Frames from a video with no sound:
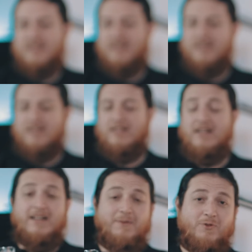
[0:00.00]

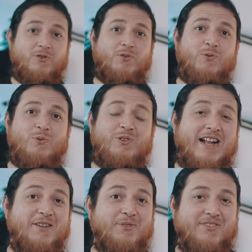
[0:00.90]
and I'm going to
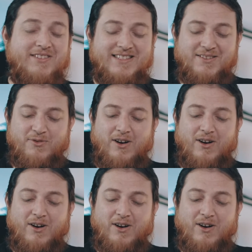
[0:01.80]
tell you the reason